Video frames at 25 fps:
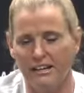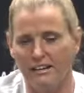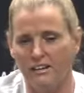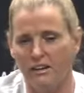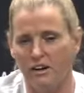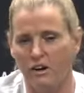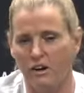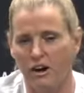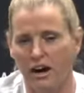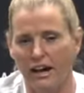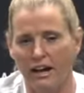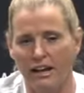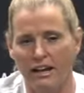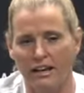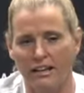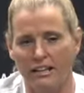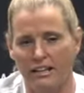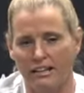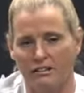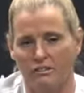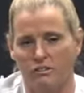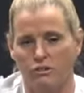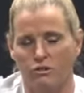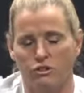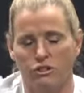you know,
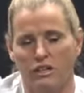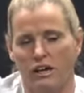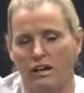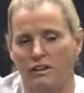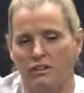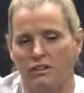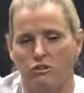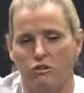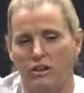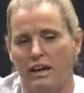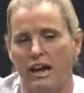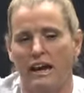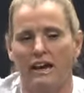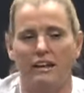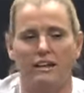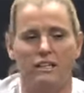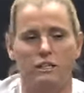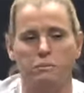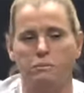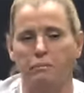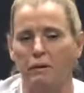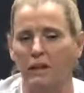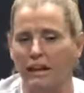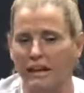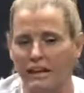you can't
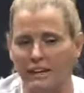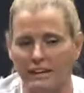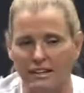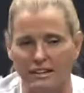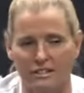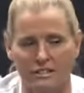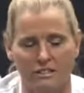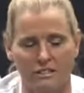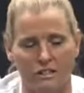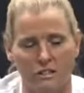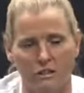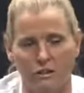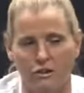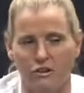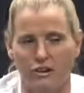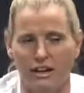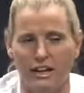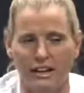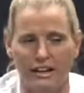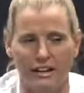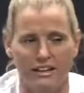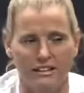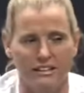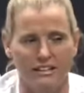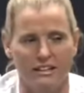explain it until you're in
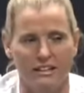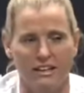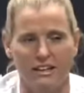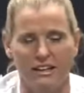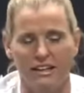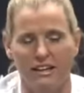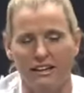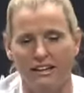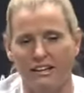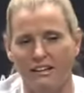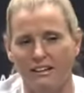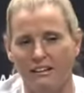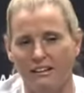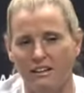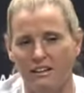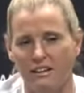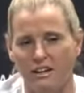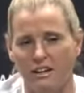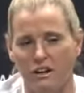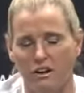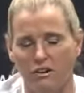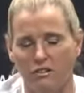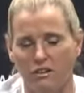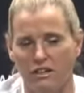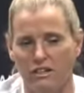it. And, you
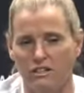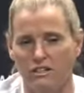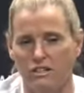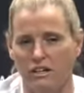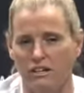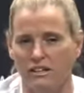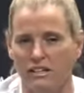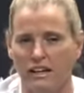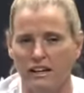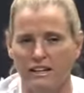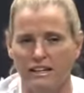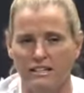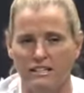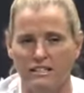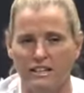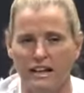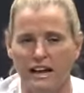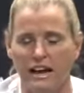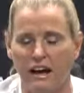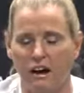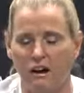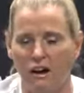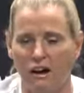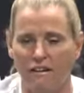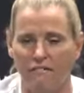know, these young ladies
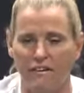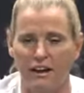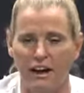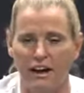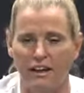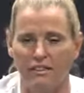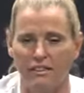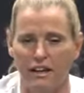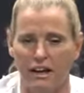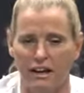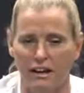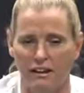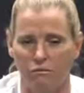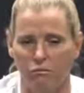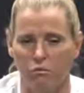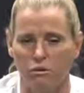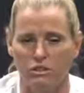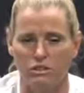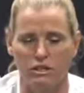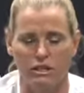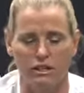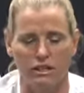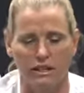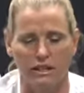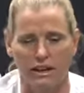now have had that once
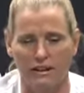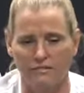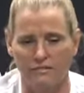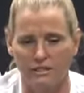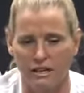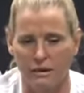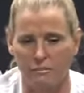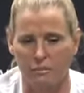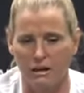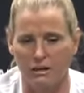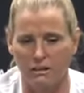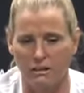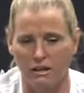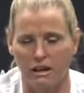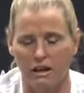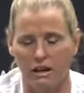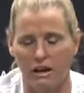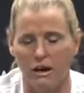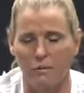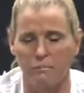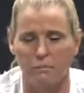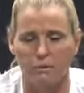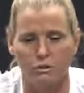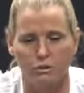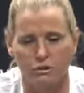in a lifetime
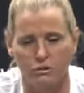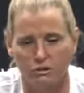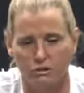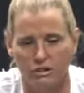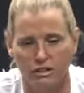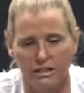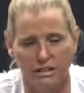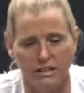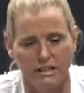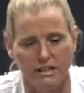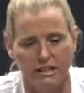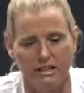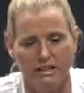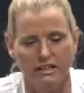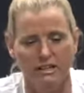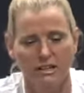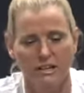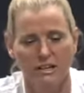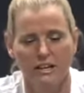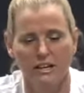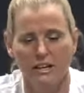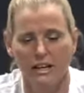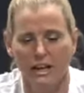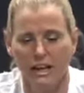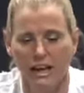opportunity. And
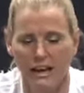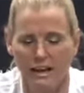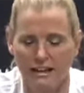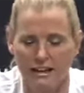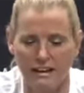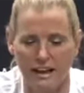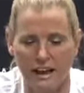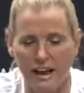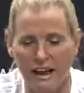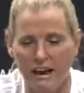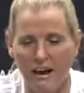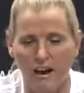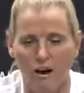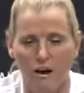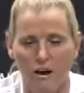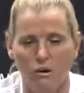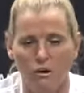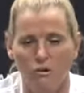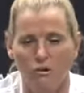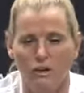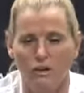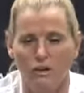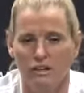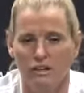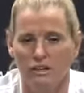now,
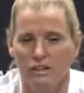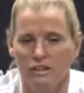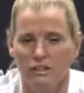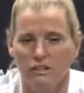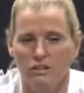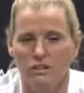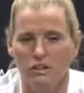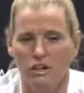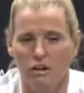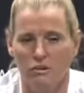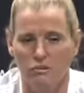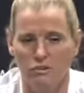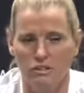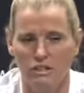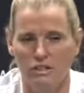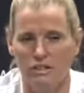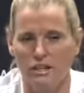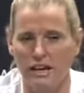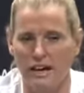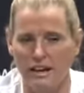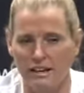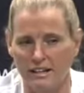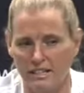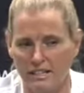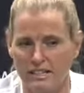you know, to
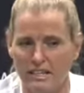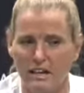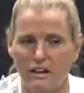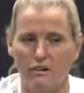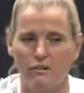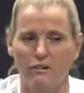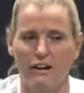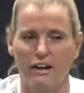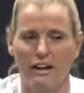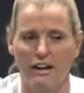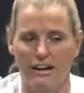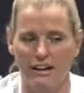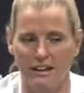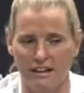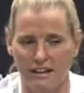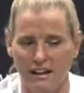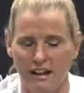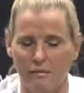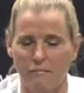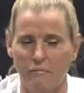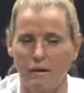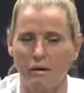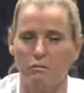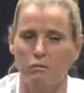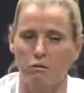kind of settle in and
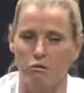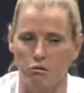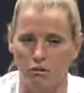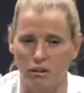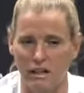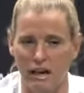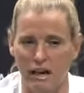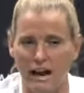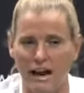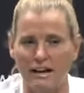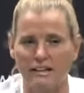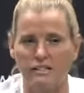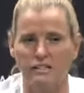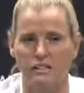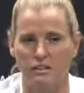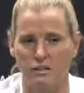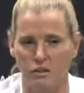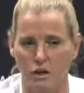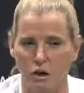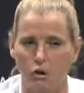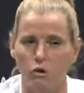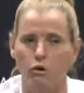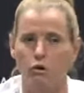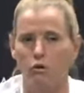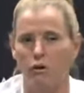be able to relax and
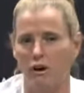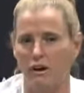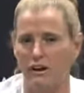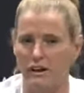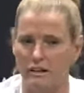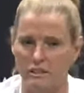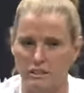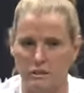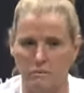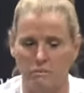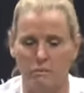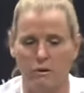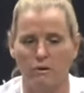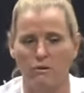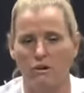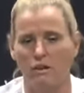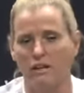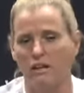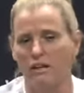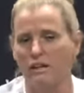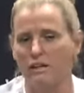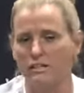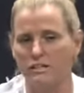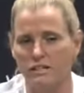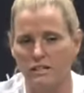know who our next opponent
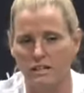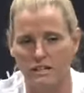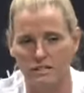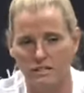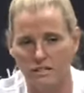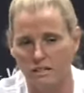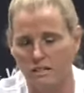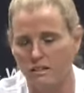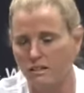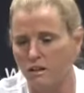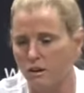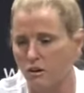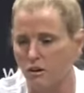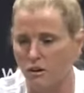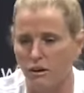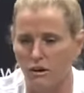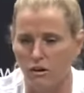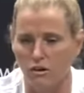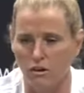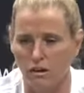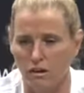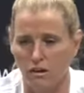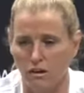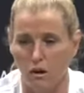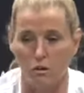is. And it's, you know,
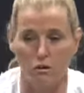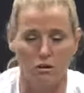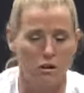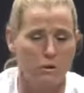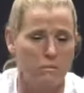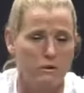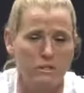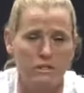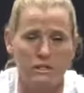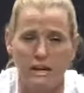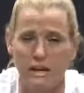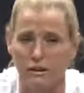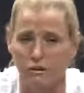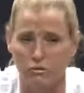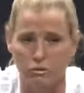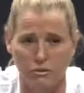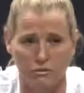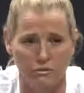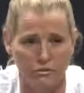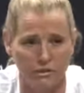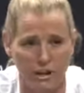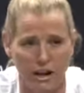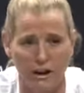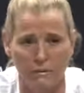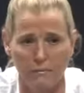Oklahoma State, who's a
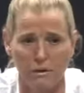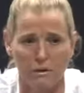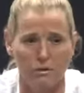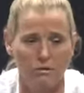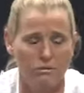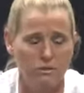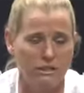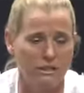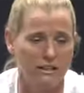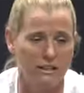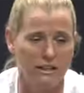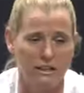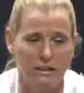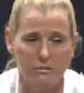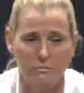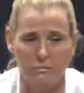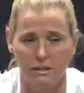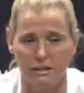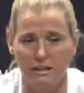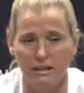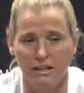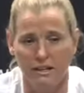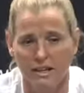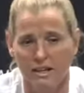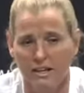phenomenal team. And,
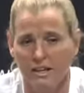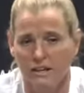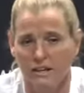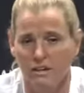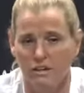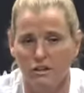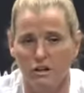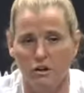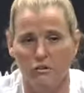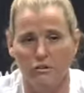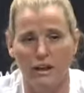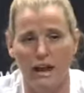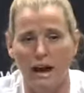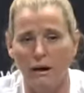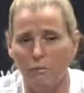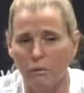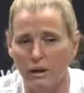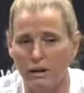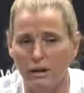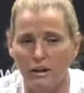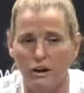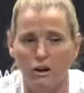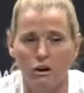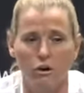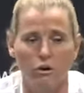you know, now we
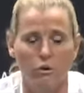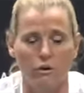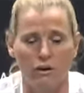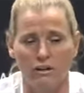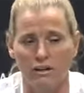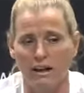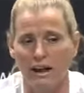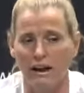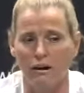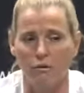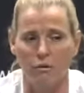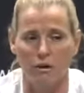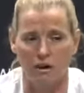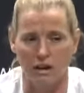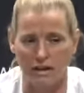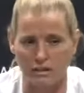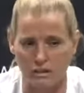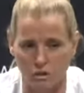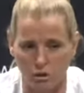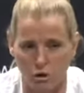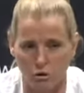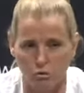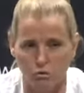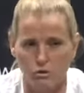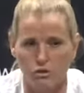know, and now as
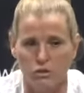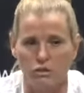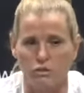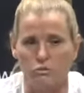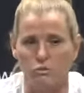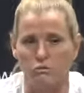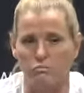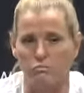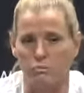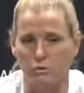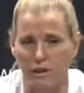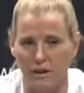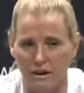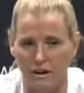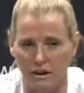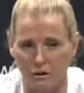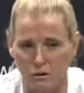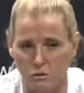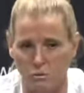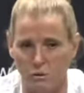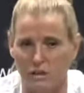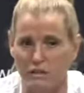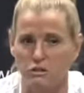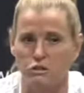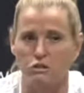coaches and players, we
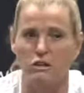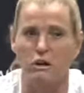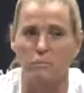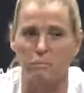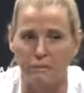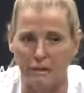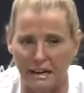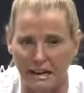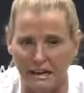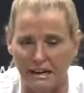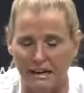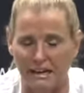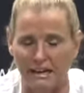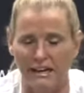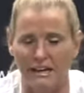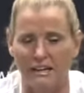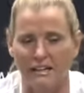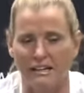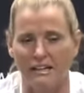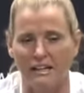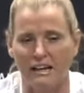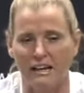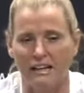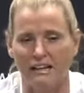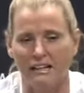can start planning
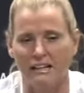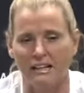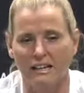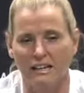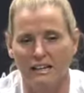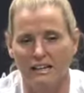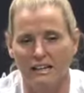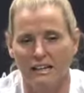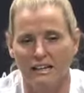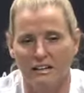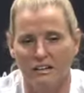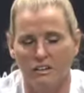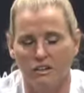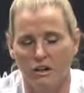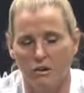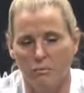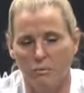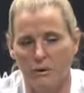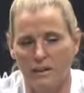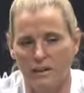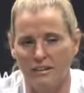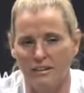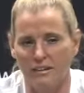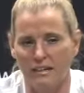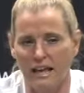and, you know,
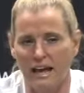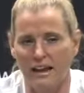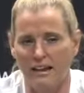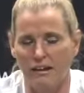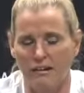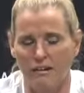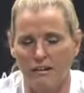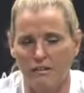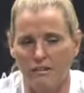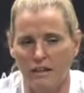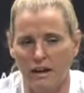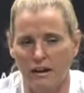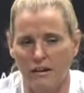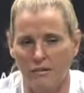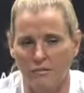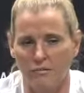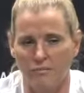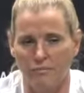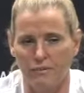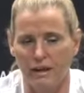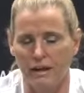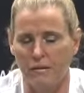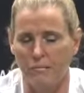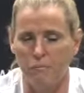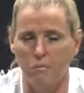but that
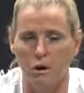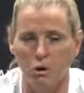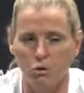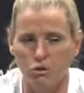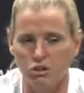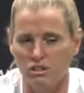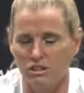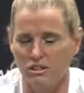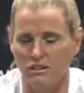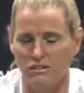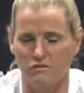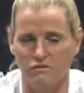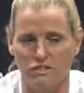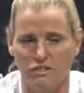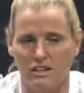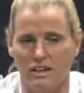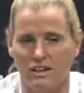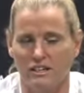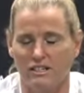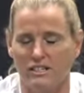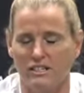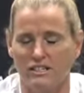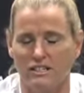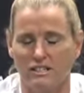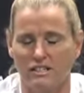emotion of
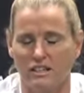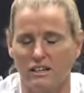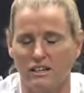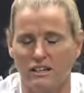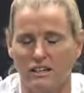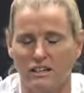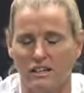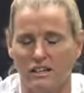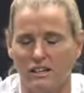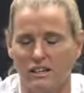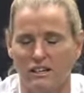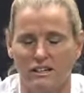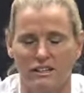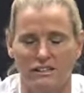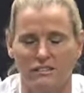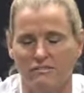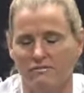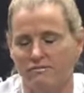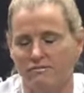just the